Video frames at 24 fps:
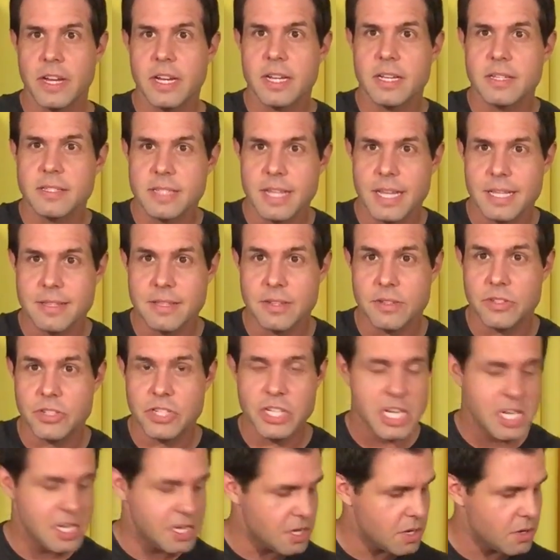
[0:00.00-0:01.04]
because that's a
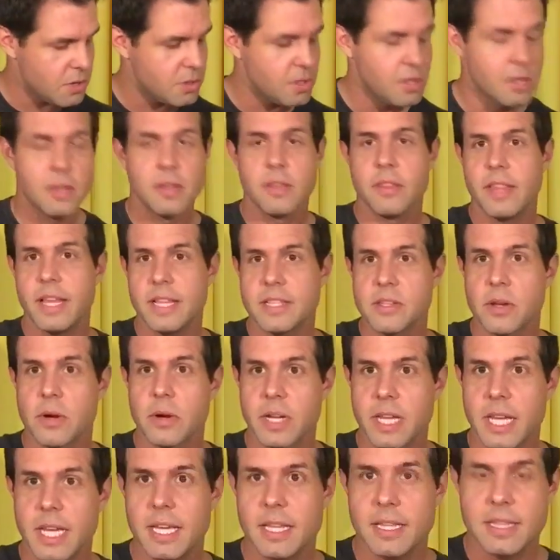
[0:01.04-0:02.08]
G note, that's
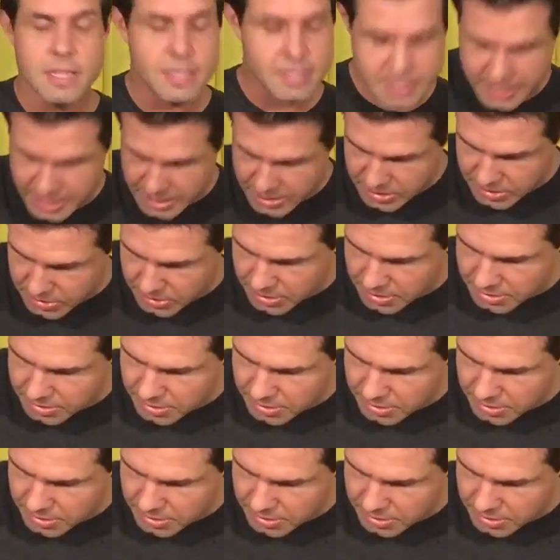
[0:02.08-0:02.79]
already in the C chord.